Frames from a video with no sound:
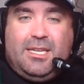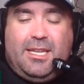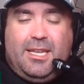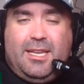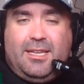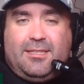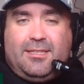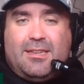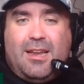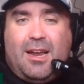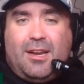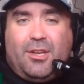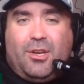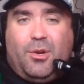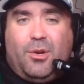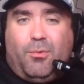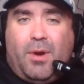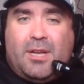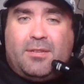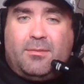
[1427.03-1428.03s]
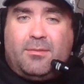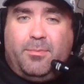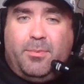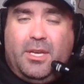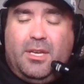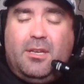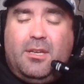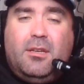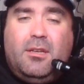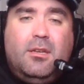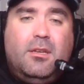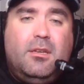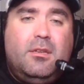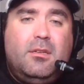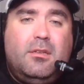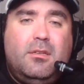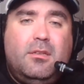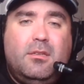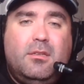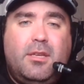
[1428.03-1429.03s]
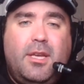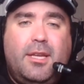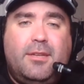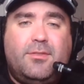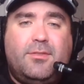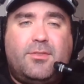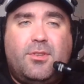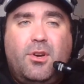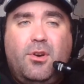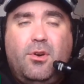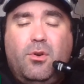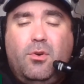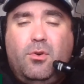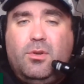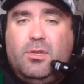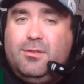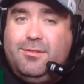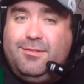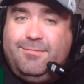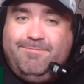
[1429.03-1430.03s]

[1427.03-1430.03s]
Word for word: It's not a good recipe. And so